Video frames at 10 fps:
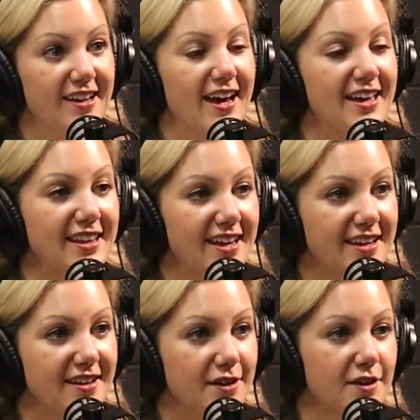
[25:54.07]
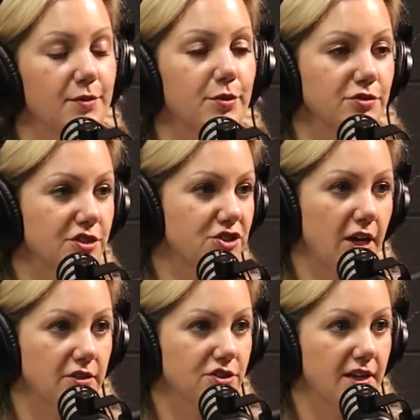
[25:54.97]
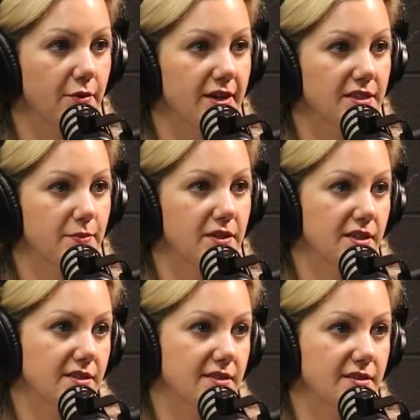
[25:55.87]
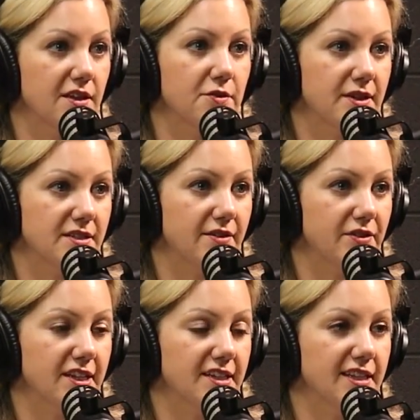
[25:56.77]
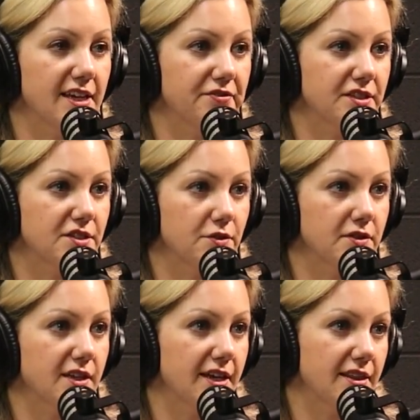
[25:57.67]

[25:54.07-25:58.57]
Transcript: and like approach the challenge anyways, because that's otherwise everything in life is so like,